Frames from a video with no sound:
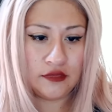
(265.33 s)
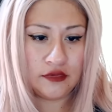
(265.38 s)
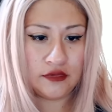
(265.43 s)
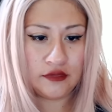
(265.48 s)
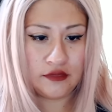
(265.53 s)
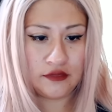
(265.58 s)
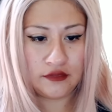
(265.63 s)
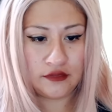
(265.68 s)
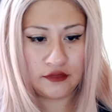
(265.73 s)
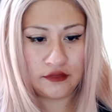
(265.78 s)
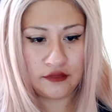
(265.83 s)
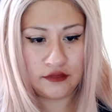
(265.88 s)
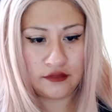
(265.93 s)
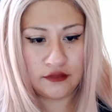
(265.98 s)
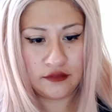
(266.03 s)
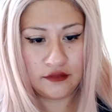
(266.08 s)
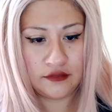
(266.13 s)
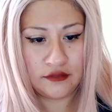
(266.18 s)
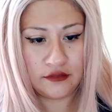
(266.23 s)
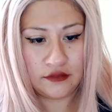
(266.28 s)
Oh.
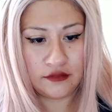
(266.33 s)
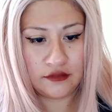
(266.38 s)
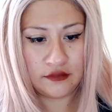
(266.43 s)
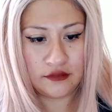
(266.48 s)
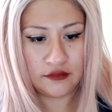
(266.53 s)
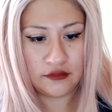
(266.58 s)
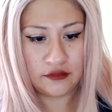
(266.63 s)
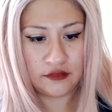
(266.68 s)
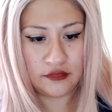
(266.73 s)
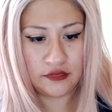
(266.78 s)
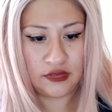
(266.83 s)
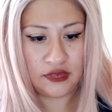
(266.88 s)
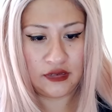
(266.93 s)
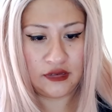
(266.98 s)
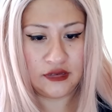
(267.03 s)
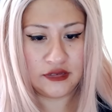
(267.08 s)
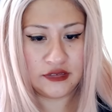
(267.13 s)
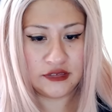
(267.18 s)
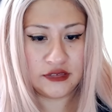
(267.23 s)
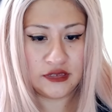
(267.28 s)
Okay,
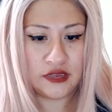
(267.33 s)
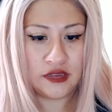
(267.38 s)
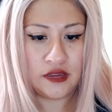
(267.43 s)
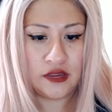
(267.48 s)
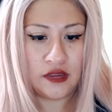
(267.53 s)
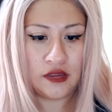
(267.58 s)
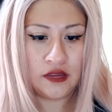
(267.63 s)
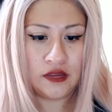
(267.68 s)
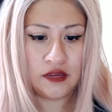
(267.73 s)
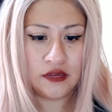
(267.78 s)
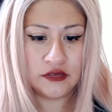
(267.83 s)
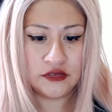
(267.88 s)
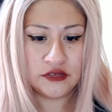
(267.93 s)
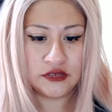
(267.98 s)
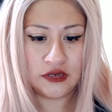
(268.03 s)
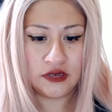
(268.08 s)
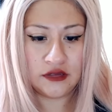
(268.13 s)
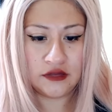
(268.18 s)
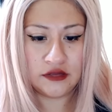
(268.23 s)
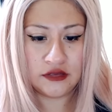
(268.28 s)
let's
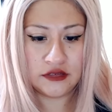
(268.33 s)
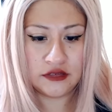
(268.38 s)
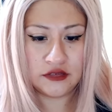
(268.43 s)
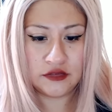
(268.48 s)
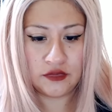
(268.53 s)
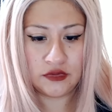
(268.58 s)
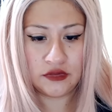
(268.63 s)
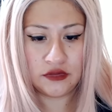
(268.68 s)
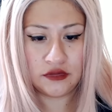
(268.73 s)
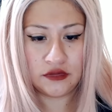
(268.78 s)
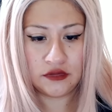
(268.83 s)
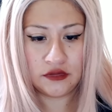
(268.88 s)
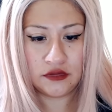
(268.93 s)
check on this one.